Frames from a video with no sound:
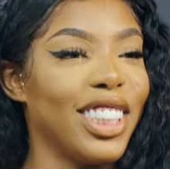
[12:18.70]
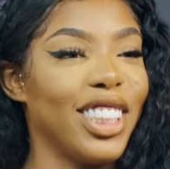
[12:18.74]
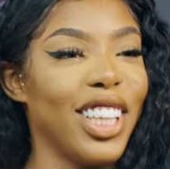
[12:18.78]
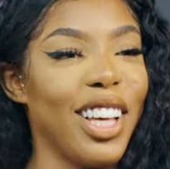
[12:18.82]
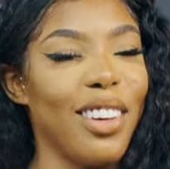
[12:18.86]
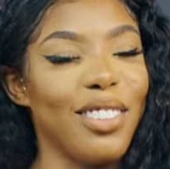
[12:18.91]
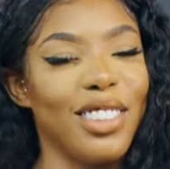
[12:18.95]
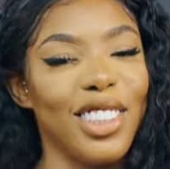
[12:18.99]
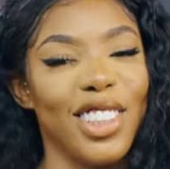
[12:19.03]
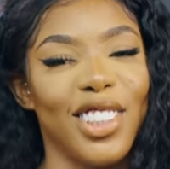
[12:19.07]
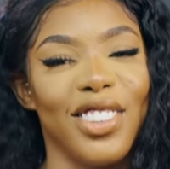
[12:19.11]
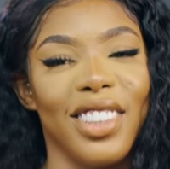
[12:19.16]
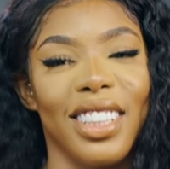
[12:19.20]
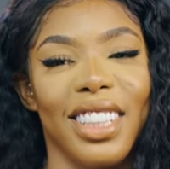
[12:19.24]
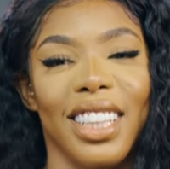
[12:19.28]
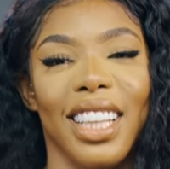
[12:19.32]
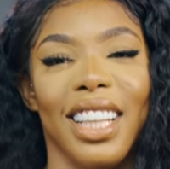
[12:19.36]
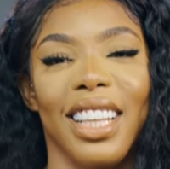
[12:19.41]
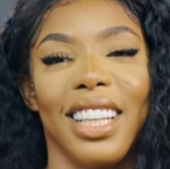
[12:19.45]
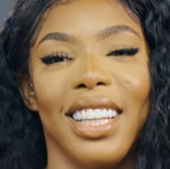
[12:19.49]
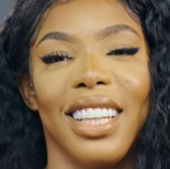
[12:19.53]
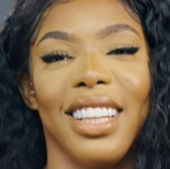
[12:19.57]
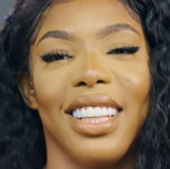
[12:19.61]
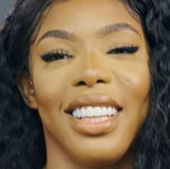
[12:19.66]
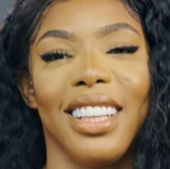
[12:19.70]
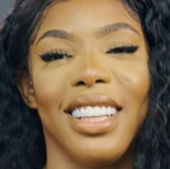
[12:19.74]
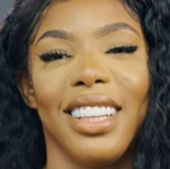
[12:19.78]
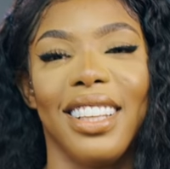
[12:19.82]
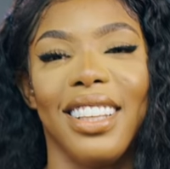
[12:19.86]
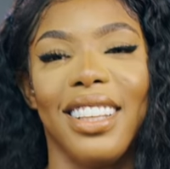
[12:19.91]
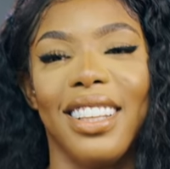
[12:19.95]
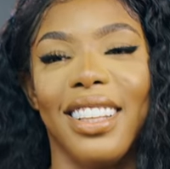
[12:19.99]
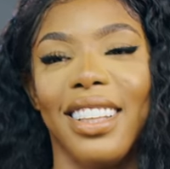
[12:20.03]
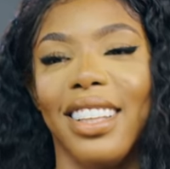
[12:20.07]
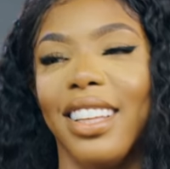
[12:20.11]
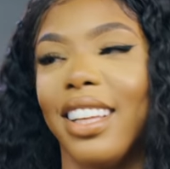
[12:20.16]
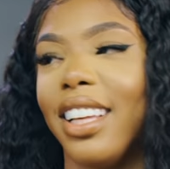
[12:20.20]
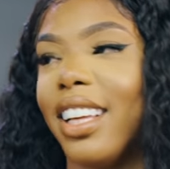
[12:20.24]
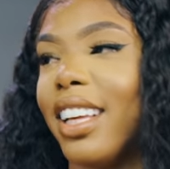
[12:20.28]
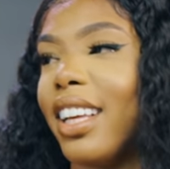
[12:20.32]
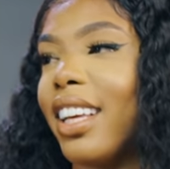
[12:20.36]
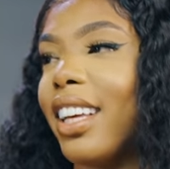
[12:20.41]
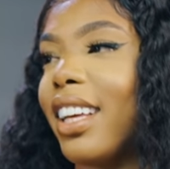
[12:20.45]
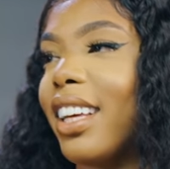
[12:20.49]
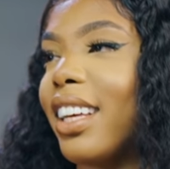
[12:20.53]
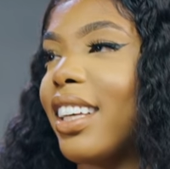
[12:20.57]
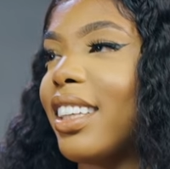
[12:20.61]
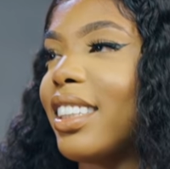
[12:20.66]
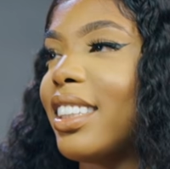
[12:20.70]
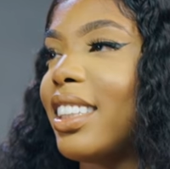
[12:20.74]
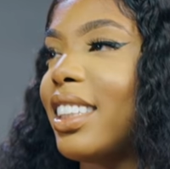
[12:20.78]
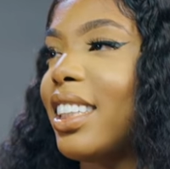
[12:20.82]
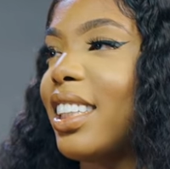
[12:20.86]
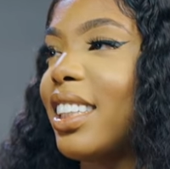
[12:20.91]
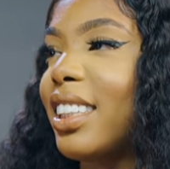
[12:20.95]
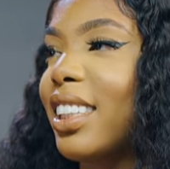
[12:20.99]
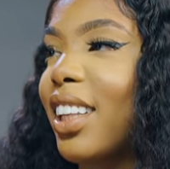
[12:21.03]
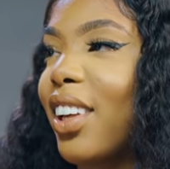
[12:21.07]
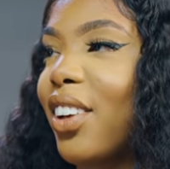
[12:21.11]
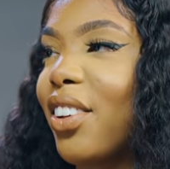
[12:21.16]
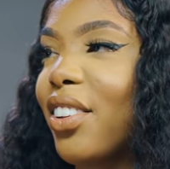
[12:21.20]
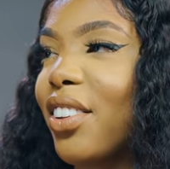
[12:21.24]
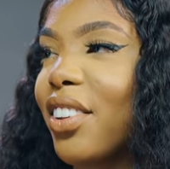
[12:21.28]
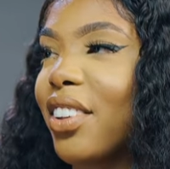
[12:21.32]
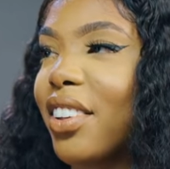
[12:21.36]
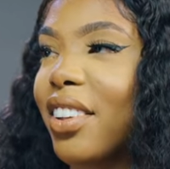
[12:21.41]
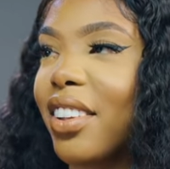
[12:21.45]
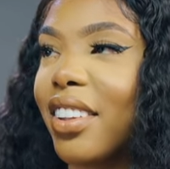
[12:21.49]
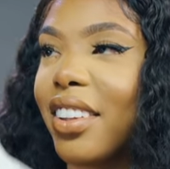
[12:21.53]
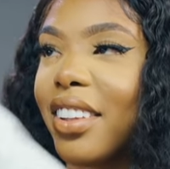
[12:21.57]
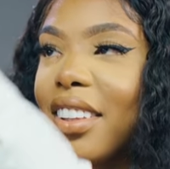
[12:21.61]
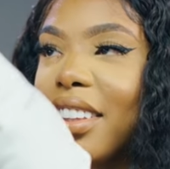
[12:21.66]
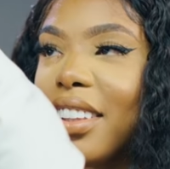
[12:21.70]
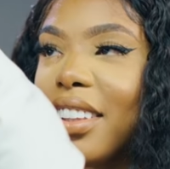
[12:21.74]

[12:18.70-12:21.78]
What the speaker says: Yeah, I don't have to drink then. Sit down.